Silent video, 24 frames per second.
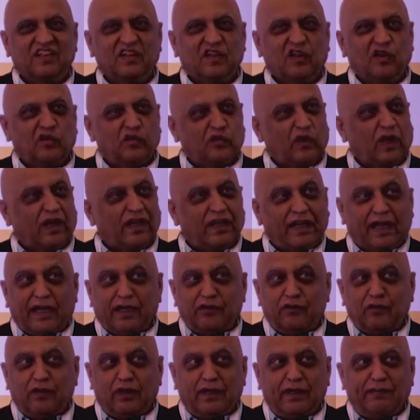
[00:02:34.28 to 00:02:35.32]
So I'd like
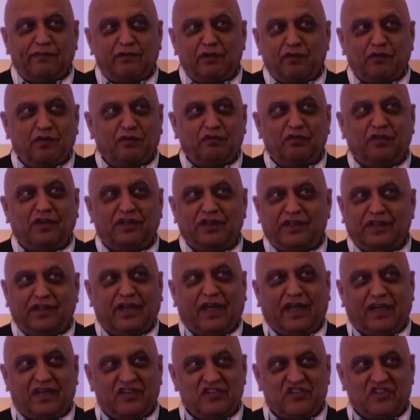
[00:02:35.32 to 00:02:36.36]
to leave you with one
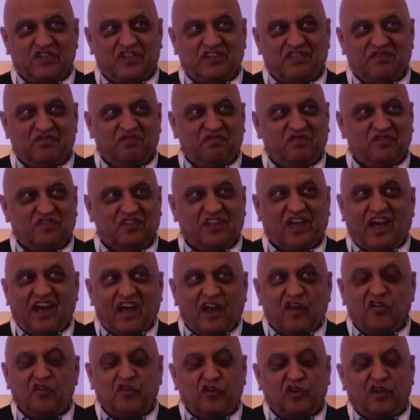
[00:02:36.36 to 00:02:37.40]
analogy. The
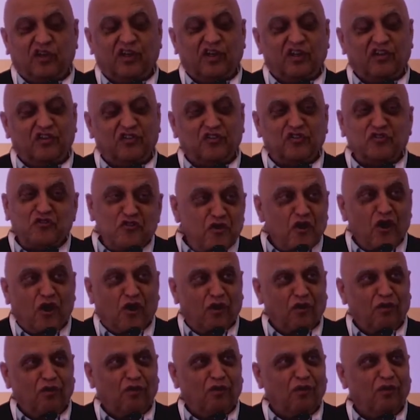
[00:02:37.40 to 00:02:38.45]
answer is
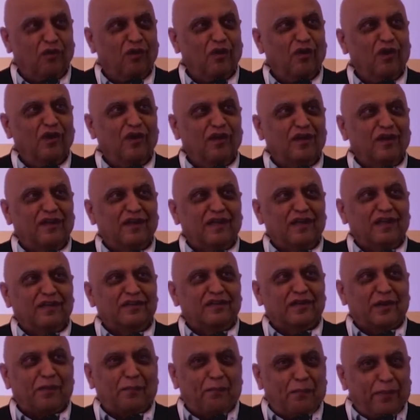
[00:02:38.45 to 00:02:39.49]
no.
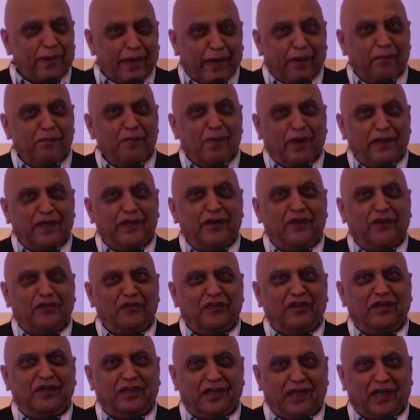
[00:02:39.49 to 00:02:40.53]
The big money on
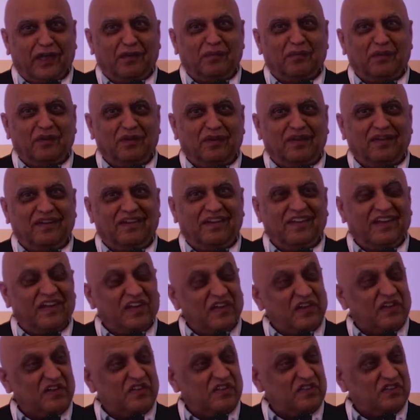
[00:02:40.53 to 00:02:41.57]
the table
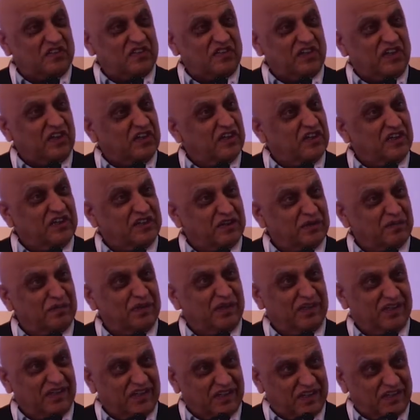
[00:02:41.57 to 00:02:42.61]
is in
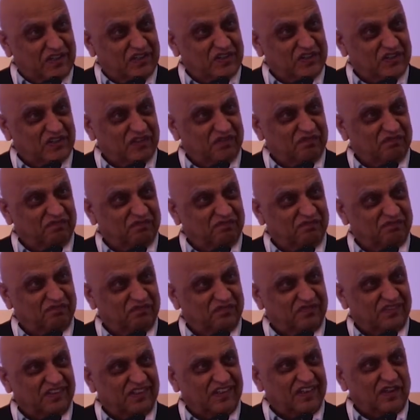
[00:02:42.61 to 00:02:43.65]
intermediation.
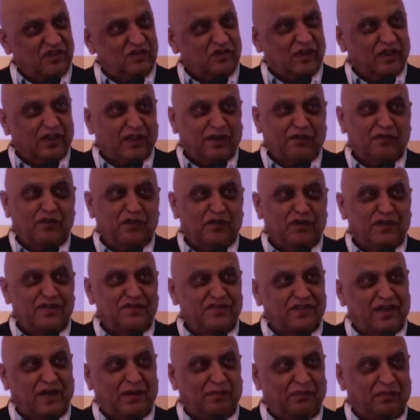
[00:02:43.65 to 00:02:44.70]
So I'll give you an
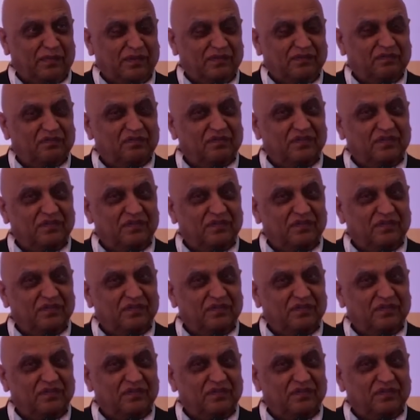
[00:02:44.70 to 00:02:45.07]
example.